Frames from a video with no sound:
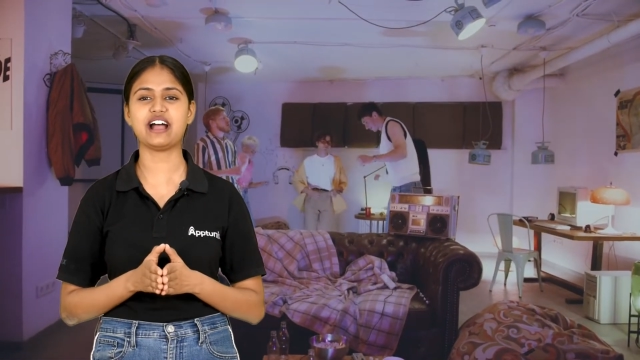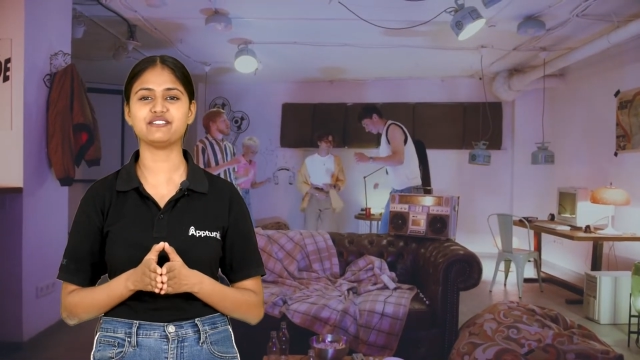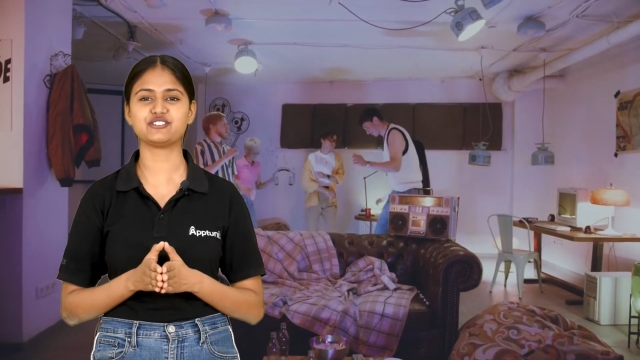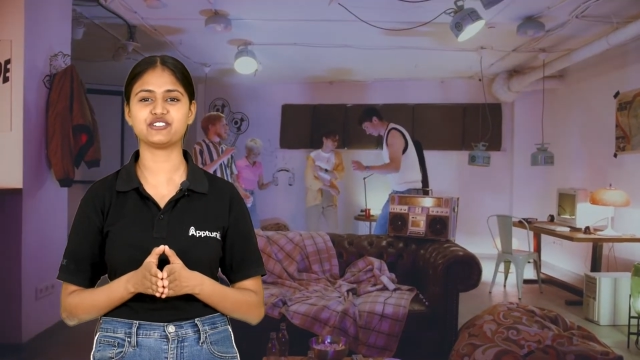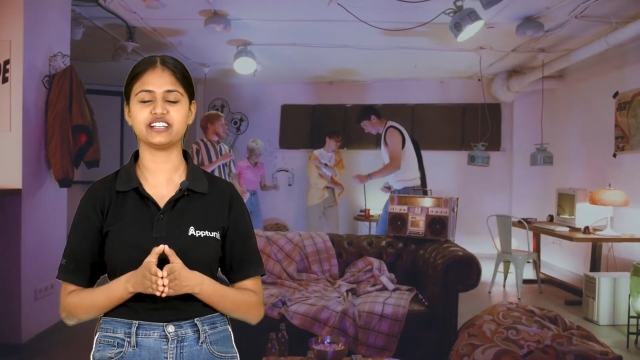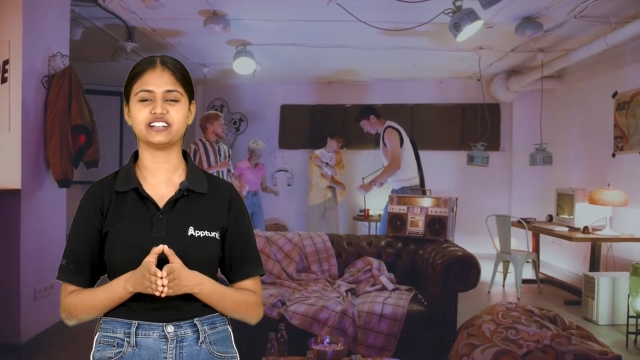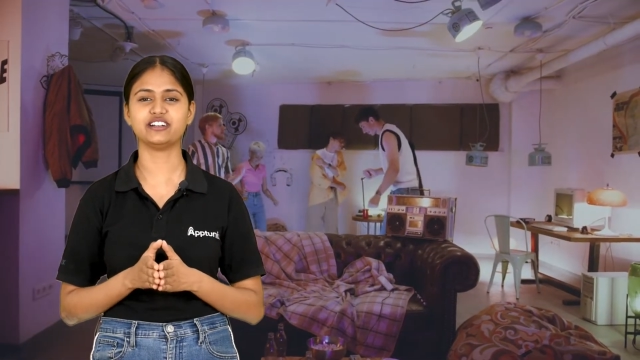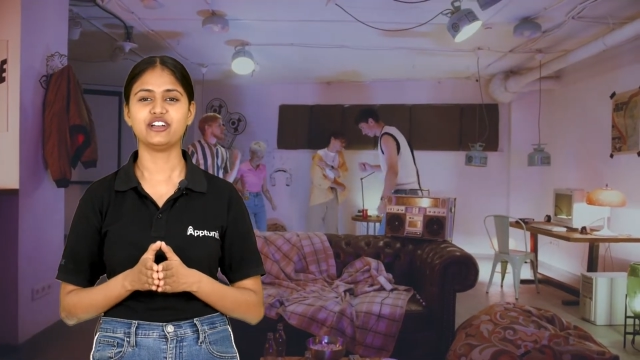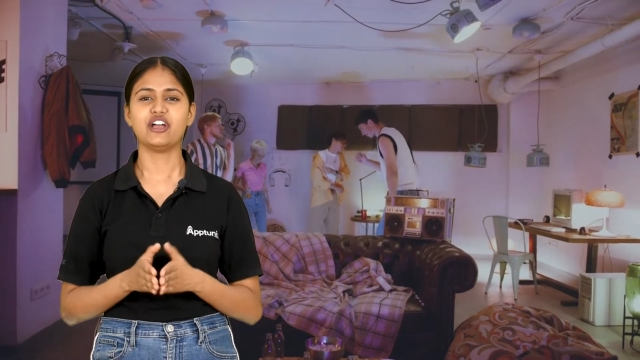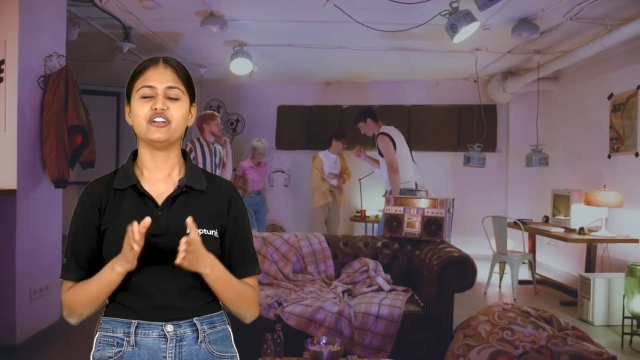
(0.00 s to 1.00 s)
have a drink.
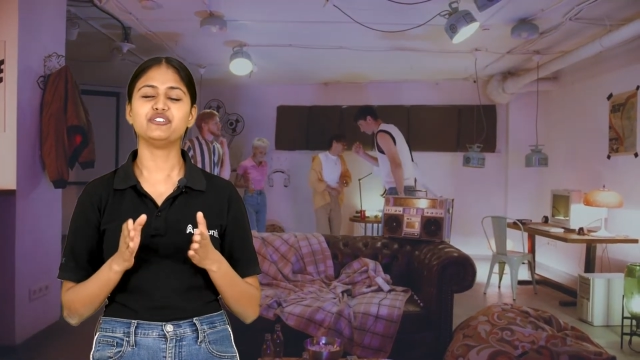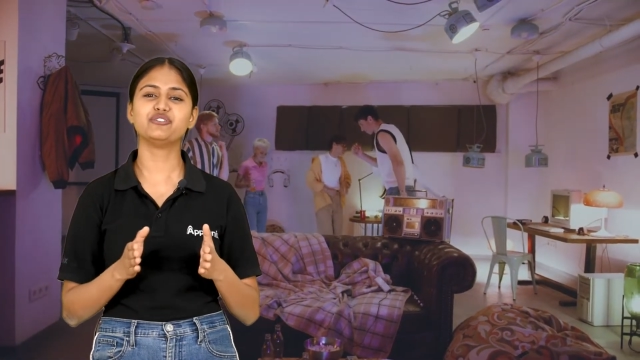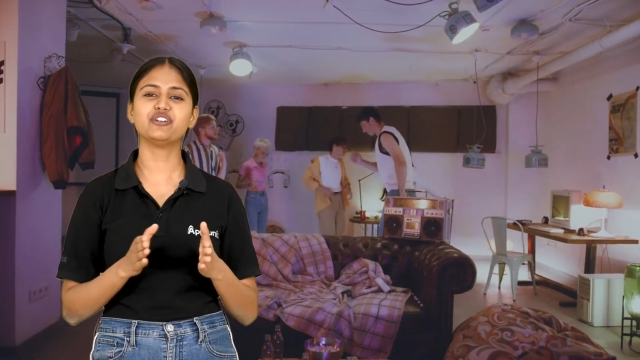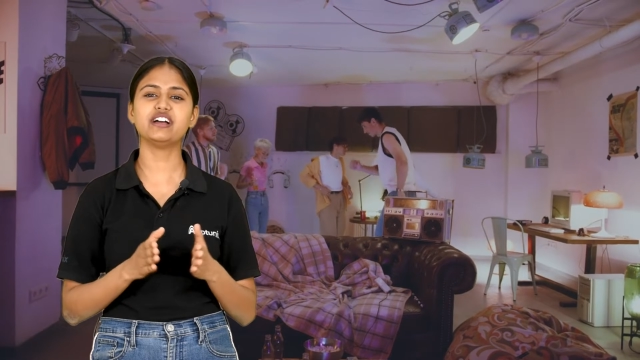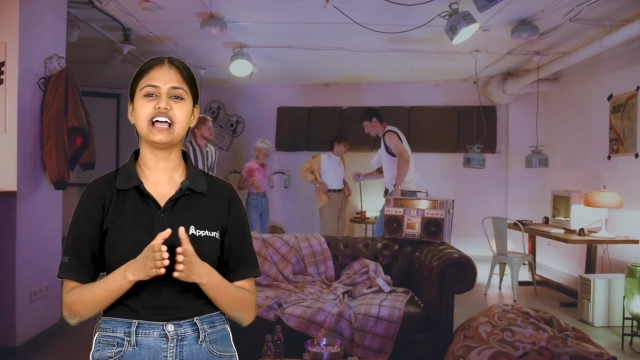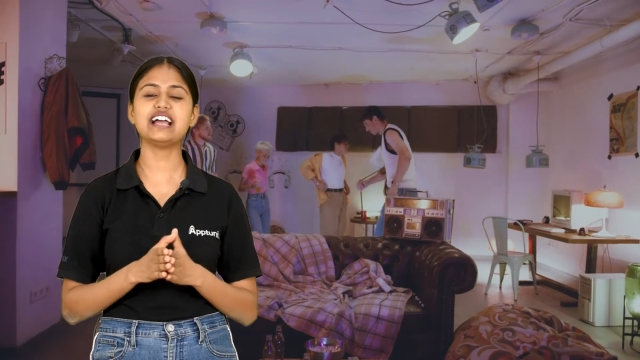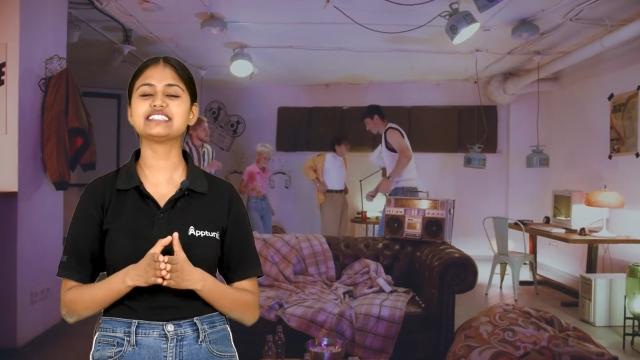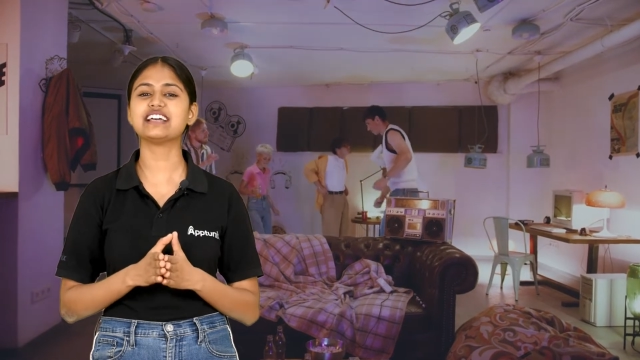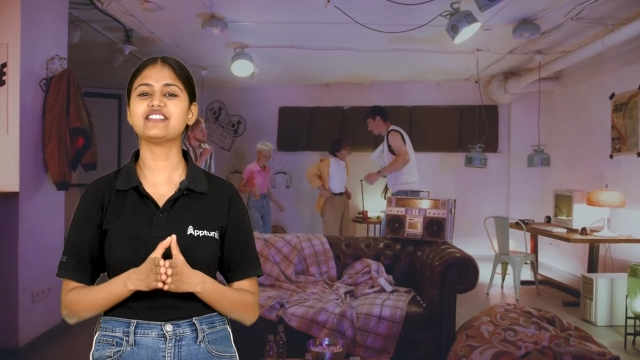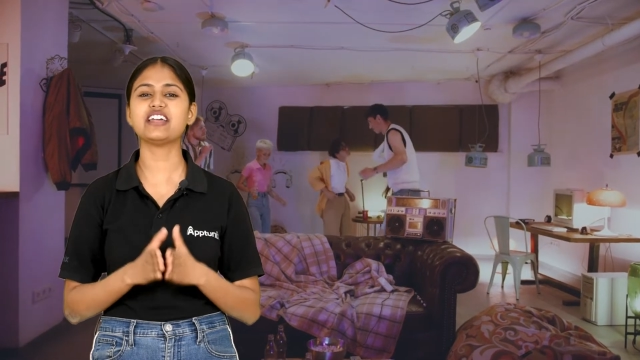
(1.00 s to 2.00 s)
You
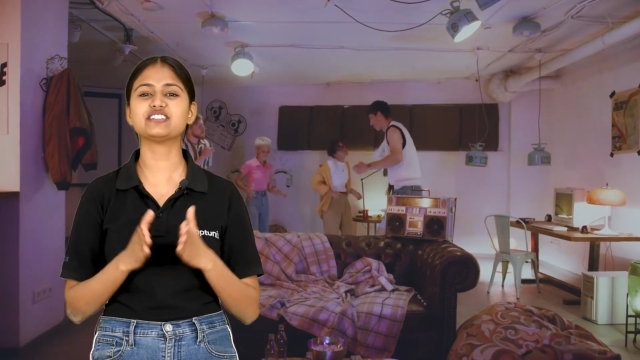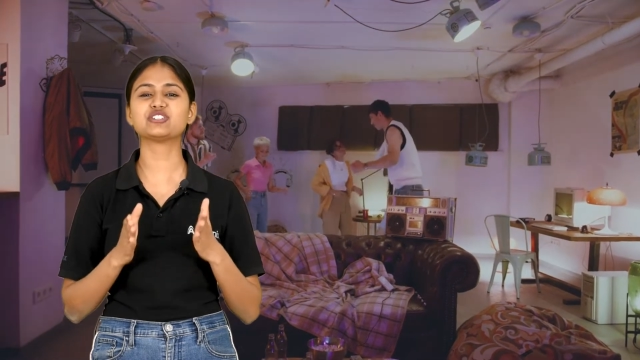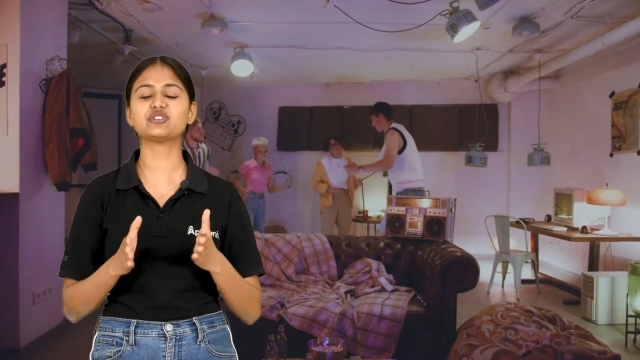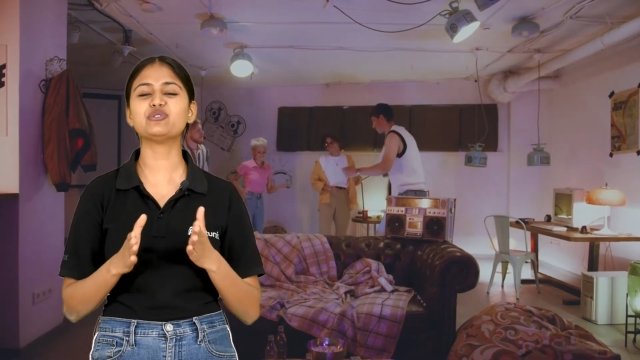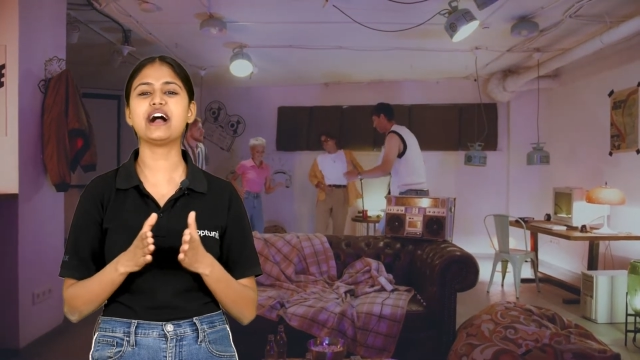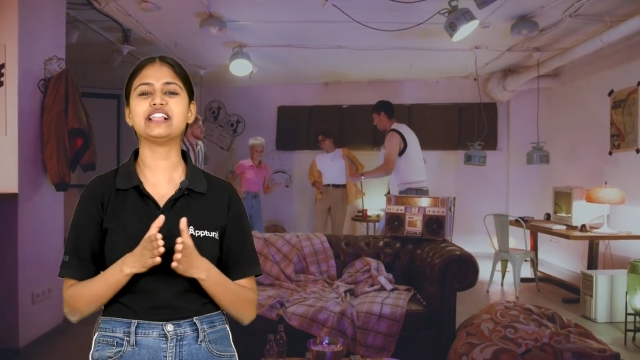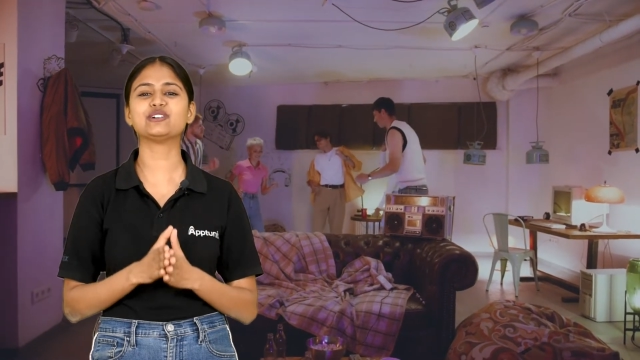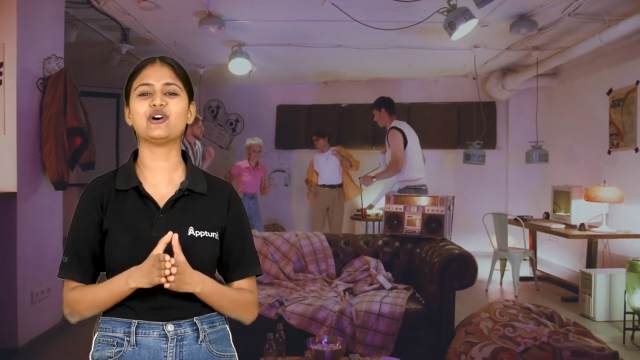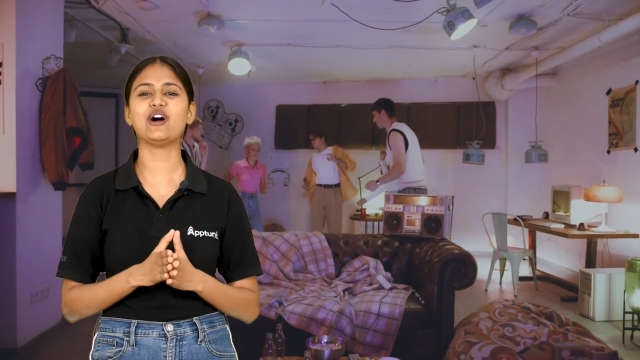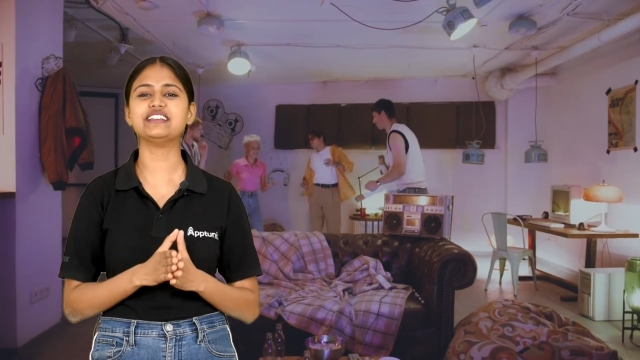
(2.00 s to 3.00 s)
realize that there is no
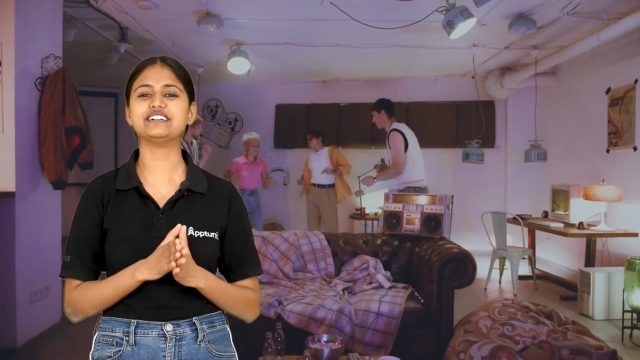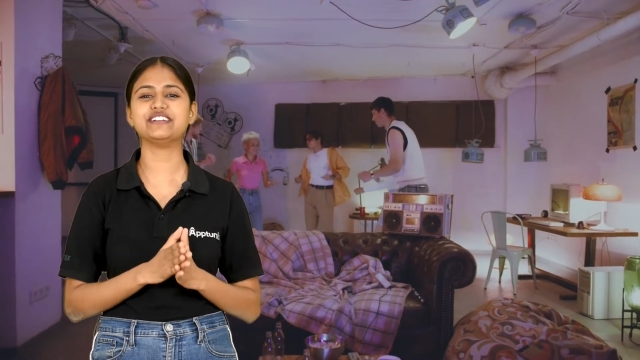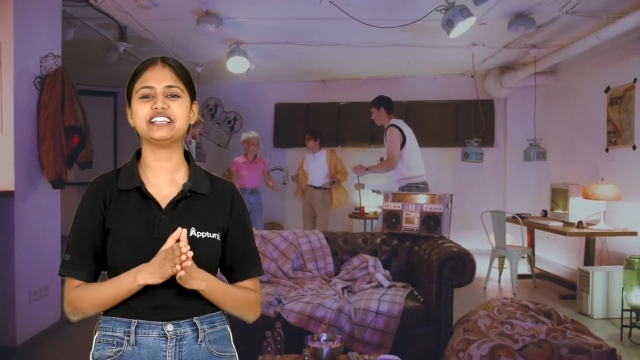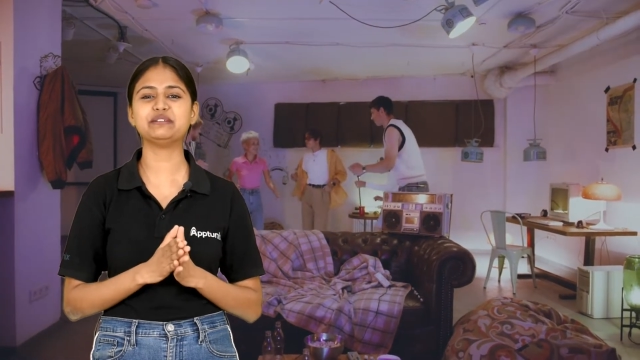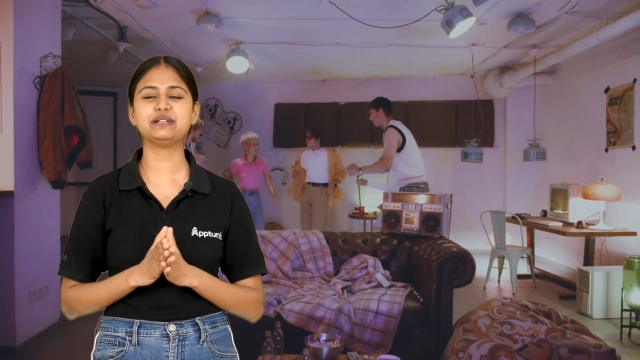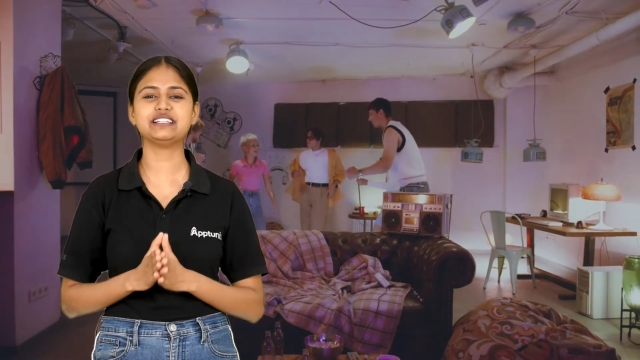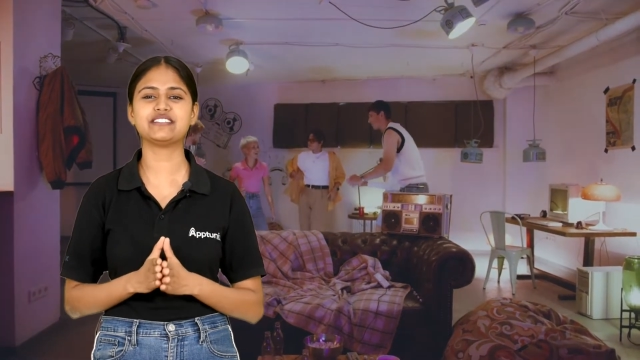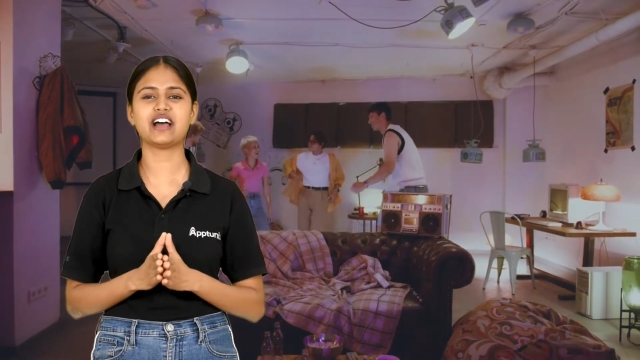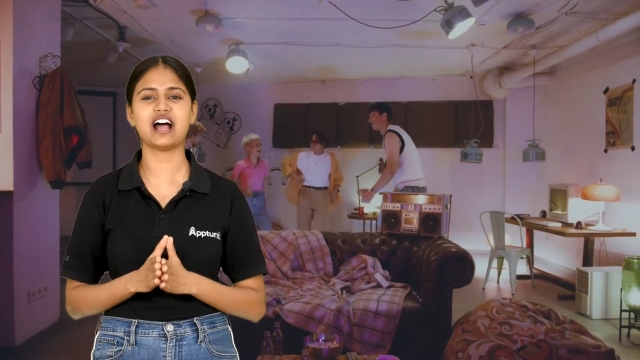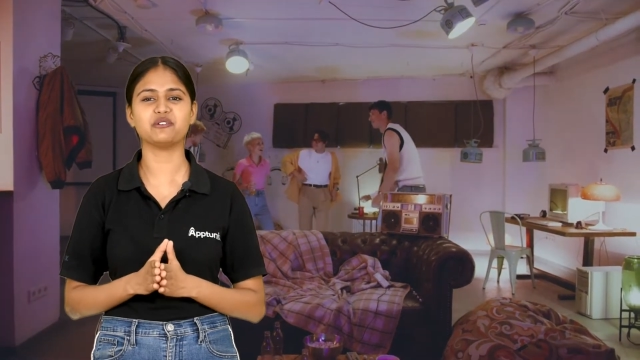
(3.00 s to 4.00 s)
alcohol available
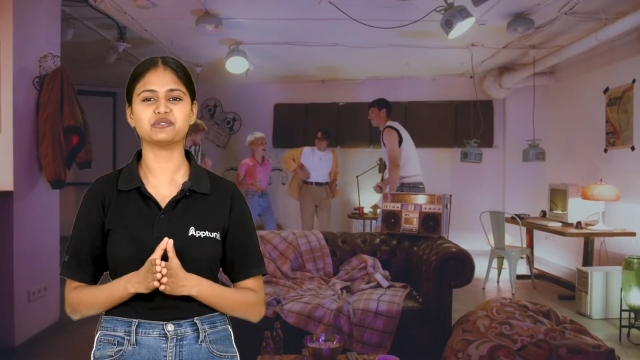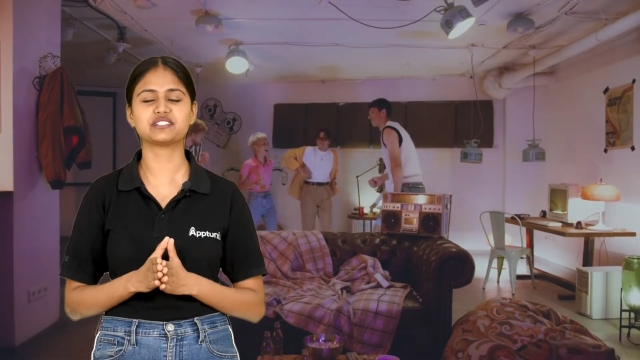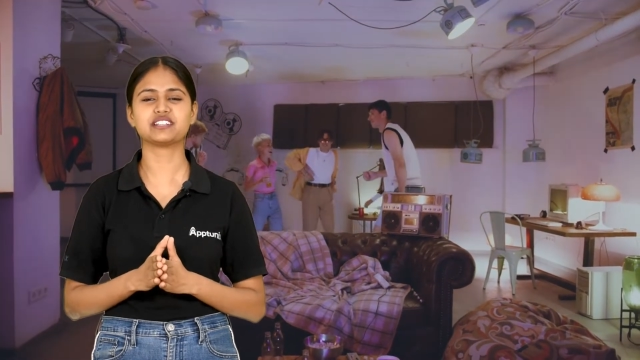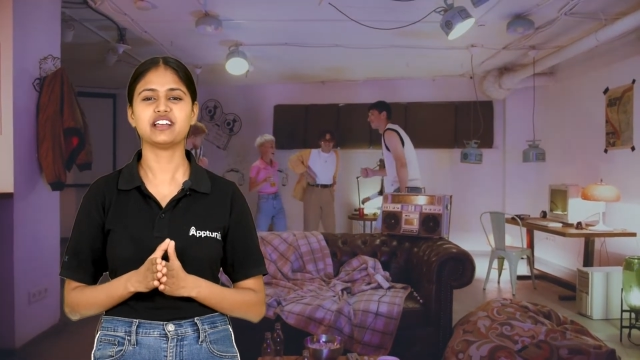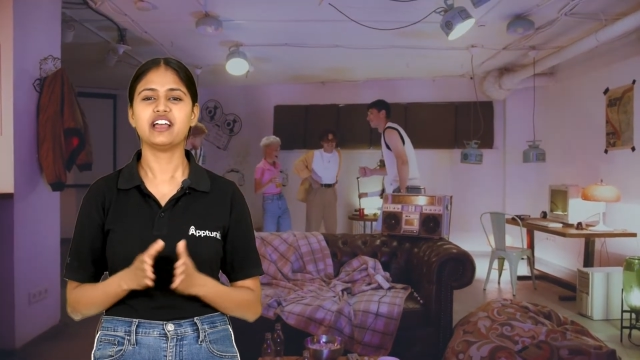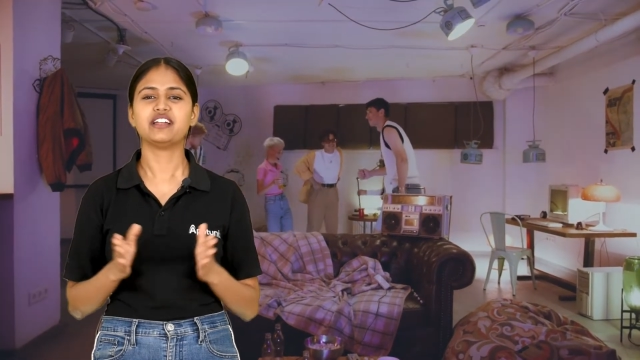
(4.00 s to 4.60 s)
in the house.